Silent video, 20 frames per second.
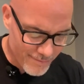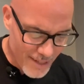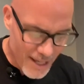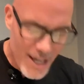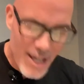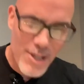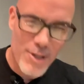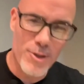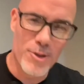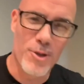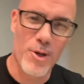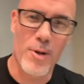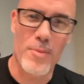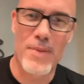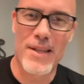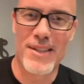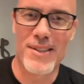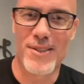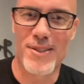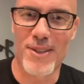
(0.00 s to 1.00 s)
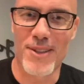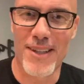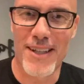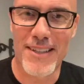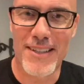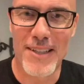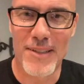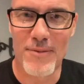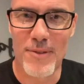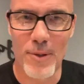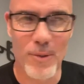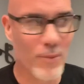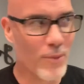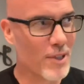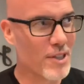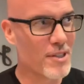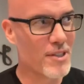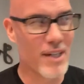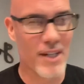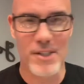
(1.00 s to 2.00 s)
you start being selective on
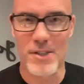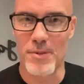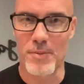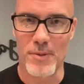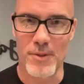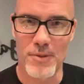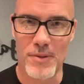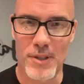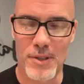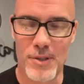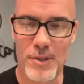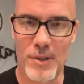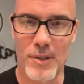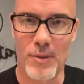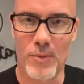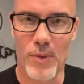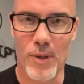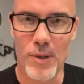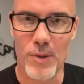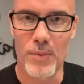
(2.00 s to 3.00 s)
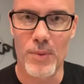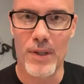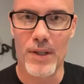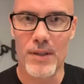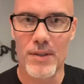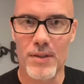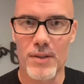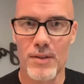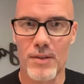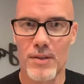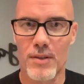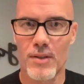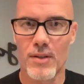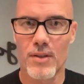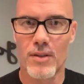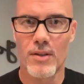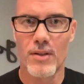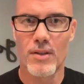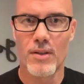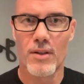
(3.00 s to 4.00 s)
which customers that you're going to work with.
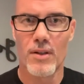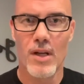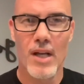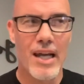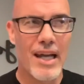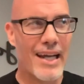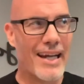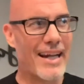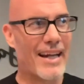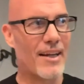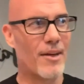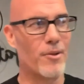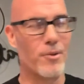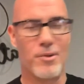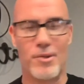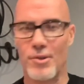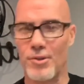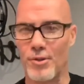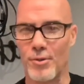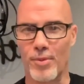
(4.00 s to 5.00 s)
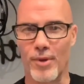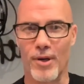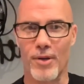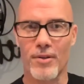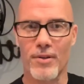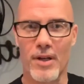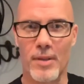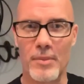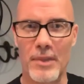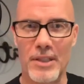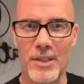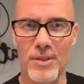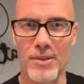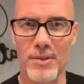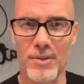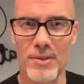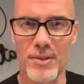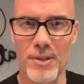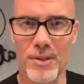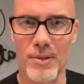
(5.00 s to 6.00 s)
And I know you, bro. I mean,
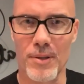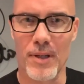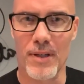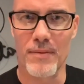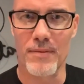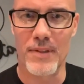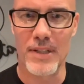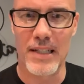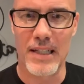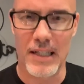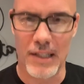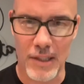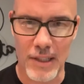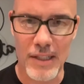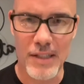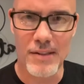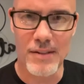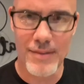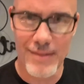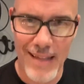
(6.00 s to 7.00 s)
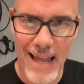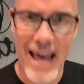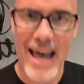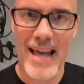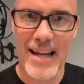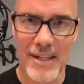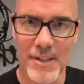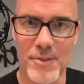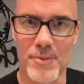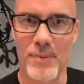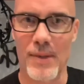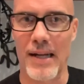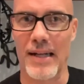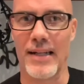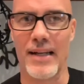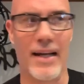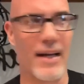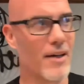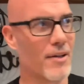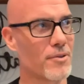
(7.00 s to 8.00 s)
you're you're of the elite status right
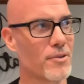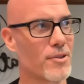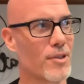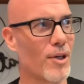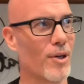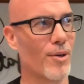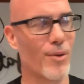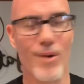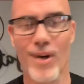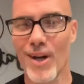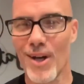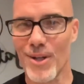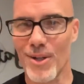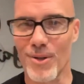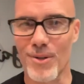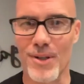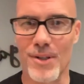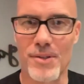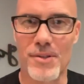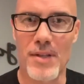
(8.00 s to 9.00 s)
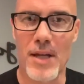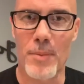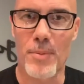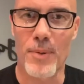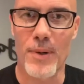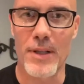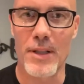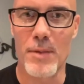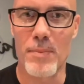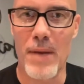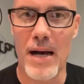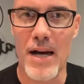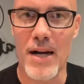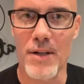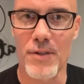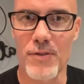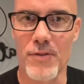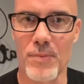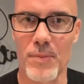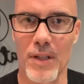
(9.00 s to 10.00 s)
now. So, you're going to separate the
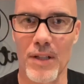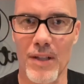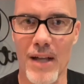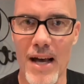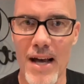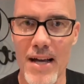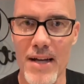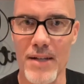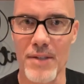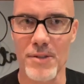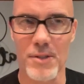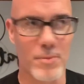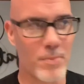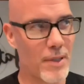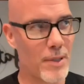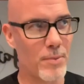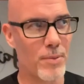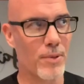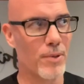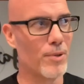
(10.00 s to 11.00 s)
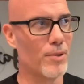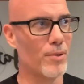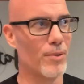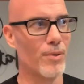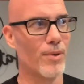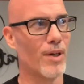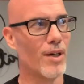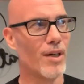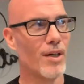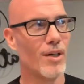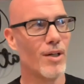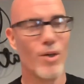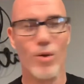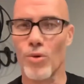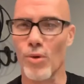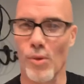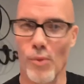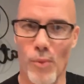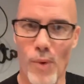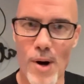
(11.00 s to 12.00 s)
buyers from the liars, the people who who
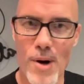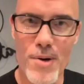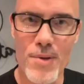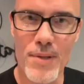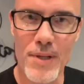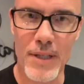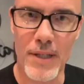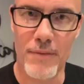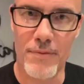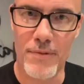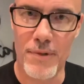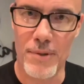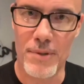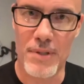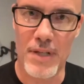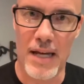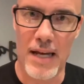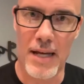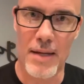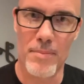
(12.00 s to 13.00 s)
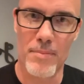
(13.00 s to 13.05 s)
are worthy of your time.